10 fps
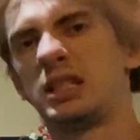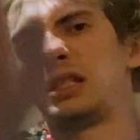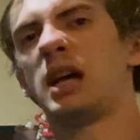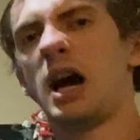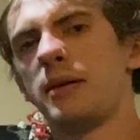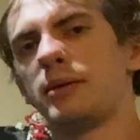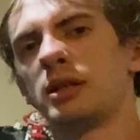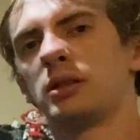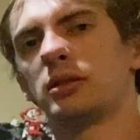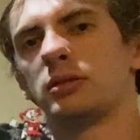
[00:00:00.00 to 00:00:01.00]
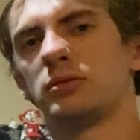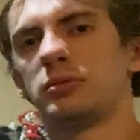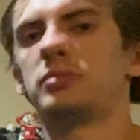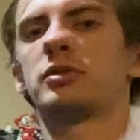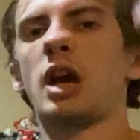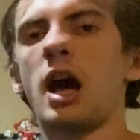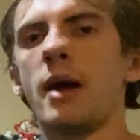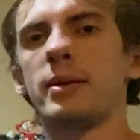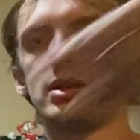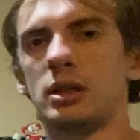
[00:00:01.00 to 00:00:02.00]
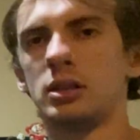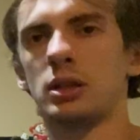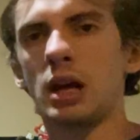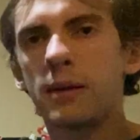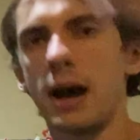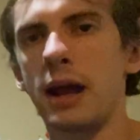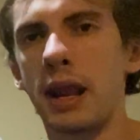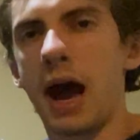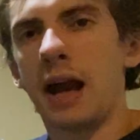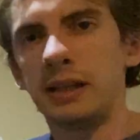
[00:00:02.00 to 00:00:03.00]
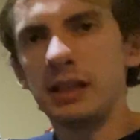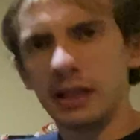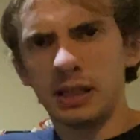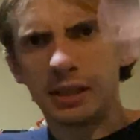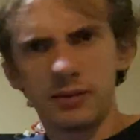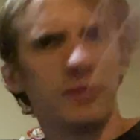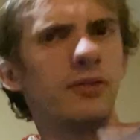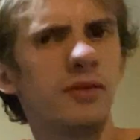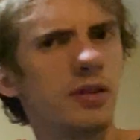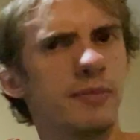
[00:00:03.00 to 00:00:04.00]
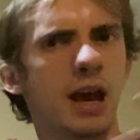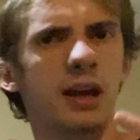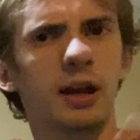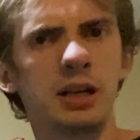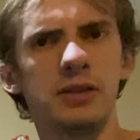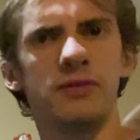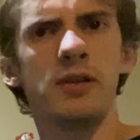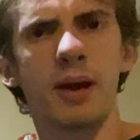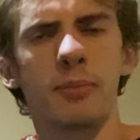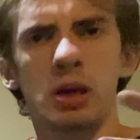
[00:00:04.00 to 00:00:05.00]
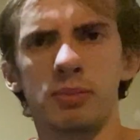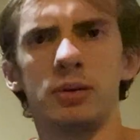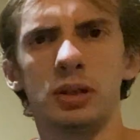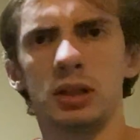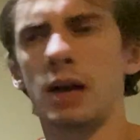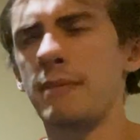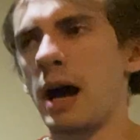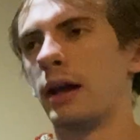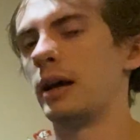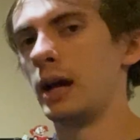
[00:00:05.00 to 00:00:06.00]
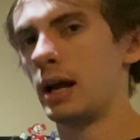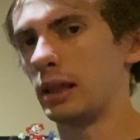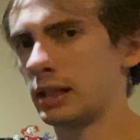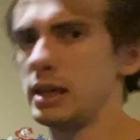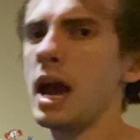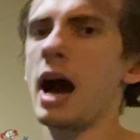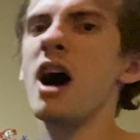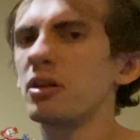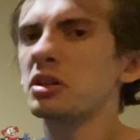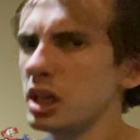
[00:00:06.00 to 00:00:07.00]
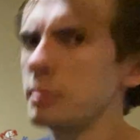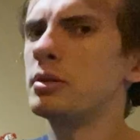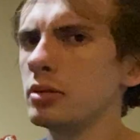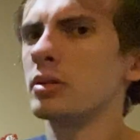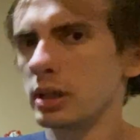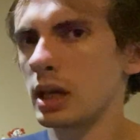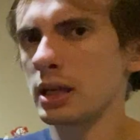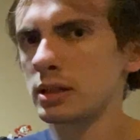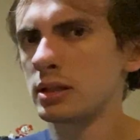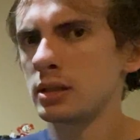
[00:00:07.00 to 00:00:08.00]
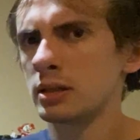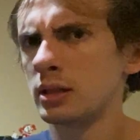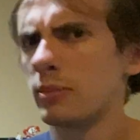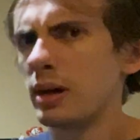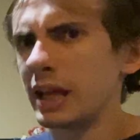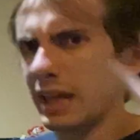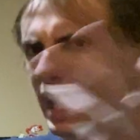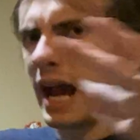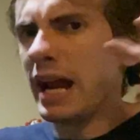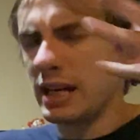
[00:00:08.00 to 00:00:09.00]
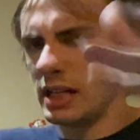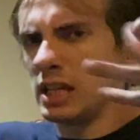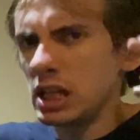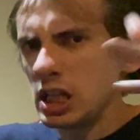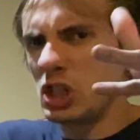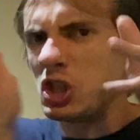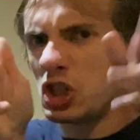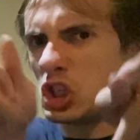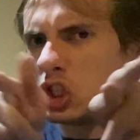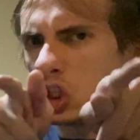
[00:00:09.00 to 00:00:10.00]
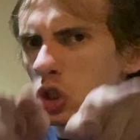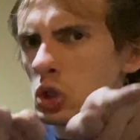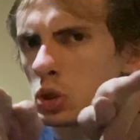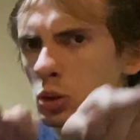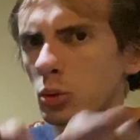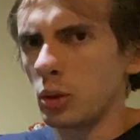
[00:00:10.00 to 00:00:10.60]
type in the little comment section. Come on, I need feedback, people. Come on. I'll keep doing this, but I need you